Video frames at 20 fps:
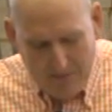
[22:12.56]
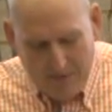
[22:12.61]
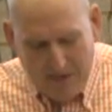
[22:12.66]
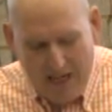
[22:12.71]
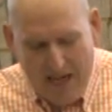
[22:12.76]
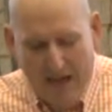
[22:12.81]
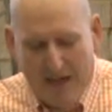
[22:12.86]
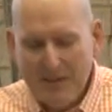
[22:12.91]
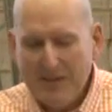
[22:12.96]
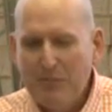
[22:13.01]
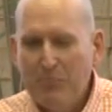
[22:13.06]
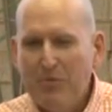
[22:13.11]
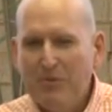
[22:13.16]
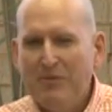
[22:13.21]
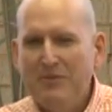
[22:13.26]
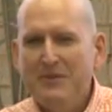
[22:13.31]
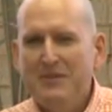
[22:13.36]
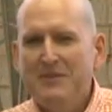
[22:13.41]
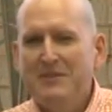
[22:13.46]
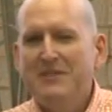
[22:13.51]
But Halleck
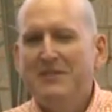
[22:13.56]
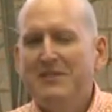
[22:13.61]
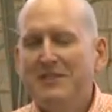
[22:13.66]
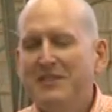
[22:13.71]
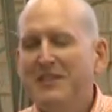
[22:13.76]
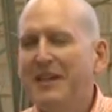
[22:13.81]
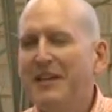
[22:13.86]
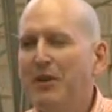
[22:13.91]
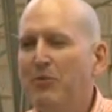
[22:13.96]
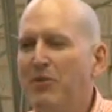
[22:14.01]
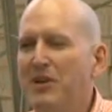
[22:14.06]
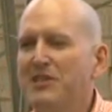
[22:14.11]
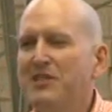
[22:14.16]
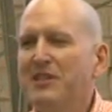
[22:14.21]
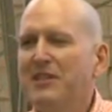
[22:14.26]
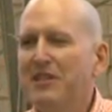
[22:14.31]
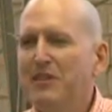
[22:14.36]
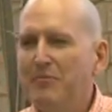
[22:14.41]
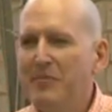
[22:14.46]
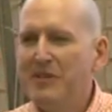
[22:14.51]
said he
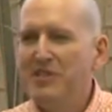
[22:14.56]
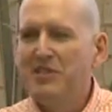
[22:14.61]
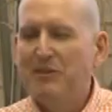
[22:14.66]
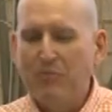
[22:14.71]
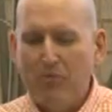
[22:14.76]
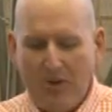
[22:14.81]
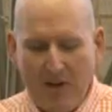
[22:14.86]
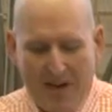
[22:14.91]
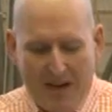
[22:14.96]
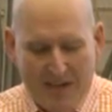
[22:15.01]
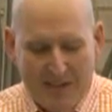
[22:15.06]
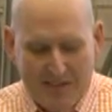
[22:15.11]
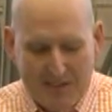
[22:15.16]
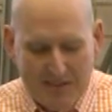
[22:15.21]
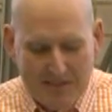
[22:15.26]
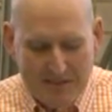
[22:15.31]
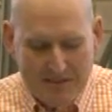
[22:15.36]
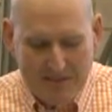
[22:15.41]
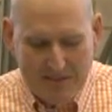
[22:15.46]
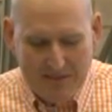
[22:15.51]
wasn't going to be
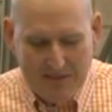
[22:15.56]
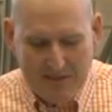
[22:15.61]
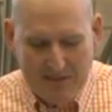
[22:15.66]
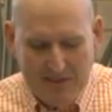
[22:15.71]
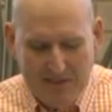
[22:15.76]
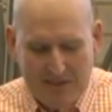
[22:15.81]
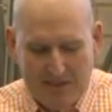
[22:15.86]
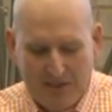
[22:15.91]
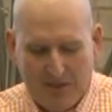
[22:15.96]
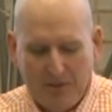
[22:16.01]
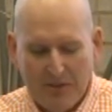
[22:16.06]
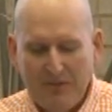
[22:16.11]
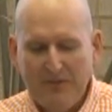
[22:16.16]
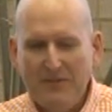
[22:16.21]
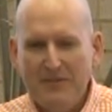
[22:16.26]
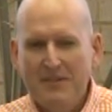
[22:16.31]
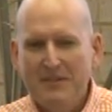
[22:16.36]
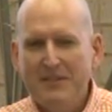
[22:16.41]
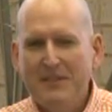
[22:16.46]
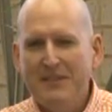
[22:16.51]
surprised, so
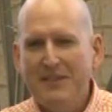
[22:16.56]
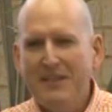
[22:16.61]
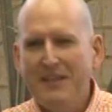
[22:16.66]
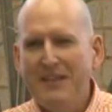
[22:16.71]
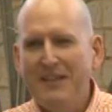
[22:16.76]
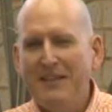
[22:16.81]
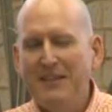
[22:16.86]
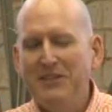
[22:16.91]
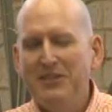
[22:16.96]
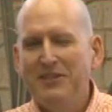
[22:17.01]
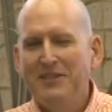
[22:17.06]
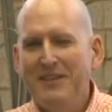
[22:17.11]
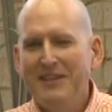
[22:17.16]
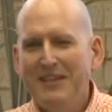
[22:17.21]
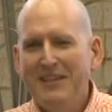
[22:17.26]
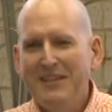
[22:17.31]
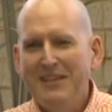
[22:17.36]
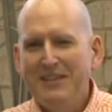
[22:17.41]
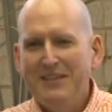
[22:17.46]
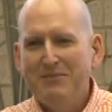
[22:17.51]

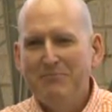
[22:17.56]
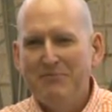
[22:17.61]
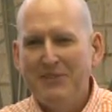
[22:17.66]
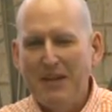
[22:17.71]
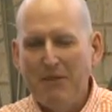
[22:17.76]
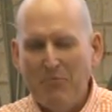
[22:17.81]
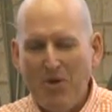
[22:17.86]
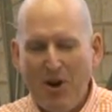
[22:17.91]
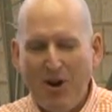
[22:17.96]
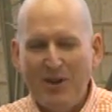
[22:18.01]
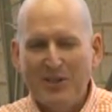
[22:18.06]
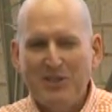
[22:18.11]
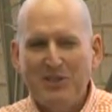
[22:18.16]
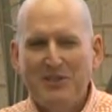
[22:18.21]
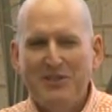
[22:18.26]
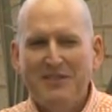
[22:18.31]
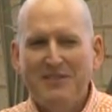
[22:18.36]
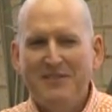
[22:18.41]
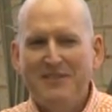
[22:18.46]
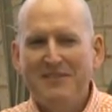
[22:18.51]
they
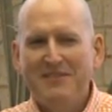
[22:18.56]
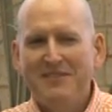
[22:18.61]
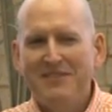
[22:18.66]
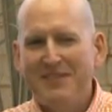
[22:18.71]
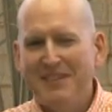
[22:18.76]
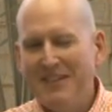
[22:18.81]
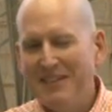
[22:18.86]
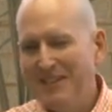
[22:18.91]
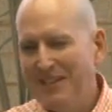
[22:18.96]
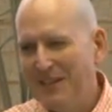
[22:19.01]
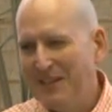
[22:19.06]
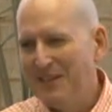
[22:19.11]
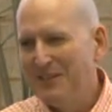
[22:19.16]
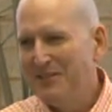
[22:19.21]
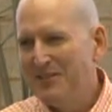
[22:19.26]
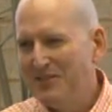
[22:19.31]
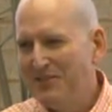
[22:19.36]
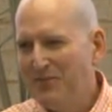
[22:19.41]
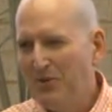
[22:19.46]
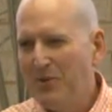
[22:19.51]
marched. They dug
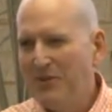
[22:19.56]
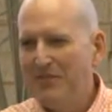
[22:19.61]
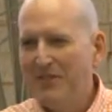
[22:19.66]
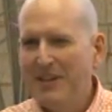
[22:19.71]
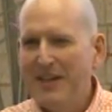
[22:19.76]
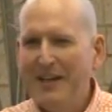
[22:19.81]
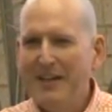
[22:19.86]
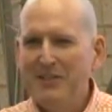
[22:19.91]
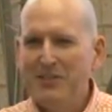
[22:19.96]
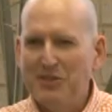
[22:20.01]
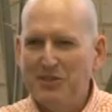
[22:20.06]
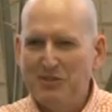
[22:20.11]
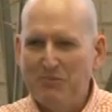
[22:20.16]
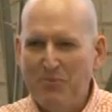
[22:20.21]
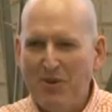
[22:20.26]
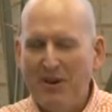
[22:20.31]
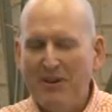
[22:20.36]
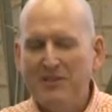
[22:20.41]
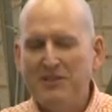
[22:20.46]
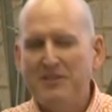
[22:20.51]
fortifications,
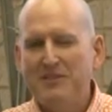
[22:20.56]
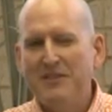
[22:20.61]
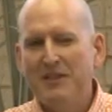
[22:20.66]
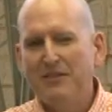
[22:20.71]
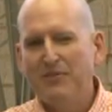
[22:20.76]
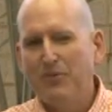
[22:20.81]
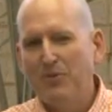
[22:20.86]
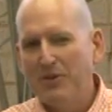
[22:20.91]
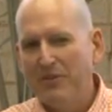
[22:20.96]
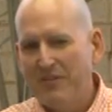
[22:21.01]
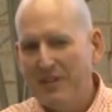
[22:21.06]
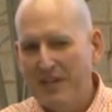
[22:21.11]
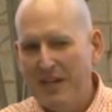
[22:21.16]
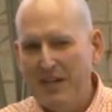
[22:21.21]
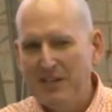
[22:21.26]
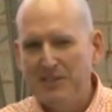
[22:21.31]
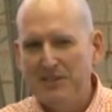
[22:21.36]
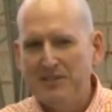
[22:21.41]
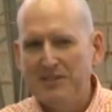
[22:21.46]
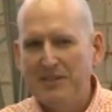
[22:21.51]
marched, dug
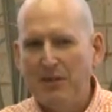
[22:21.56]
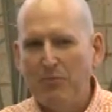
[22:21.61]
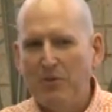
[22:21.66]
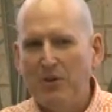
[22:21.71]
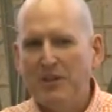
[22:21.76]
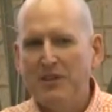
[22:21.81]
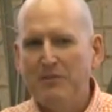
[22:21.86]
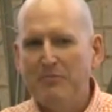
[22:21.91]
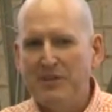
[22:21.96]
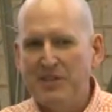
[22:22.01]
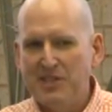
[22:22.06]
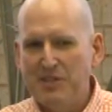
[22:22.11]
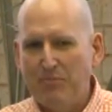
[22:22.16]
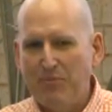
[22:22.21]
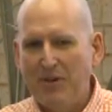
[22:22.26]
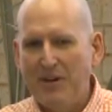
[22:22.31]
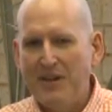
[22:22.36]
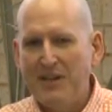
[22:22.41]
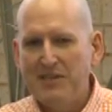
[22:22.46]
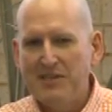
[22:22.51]
fortifications. They weren't going to be
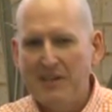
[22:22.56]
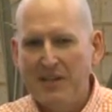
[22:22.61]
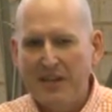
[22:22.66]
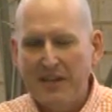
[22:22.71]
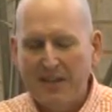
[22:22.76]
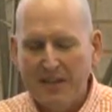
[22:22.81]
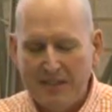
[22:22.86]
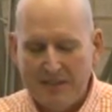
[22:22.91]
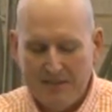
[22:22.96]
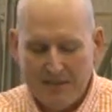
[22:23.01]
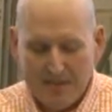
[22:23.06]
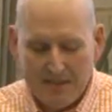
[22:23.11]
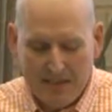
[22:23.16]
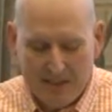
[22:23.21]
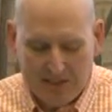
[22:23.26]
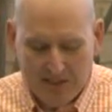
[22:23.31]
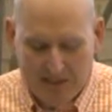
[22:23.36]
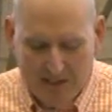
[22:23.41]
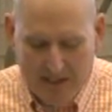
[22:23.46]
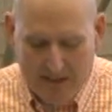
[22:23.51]
surprised like
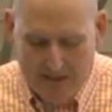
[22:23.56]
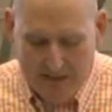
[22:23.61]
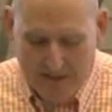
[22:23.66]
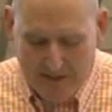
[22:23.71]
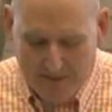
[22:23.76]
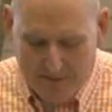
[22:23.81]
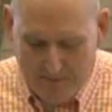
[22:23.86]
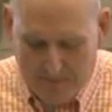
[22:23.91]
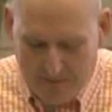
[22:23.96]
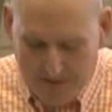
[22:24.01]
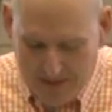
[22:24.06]
at Shiloh.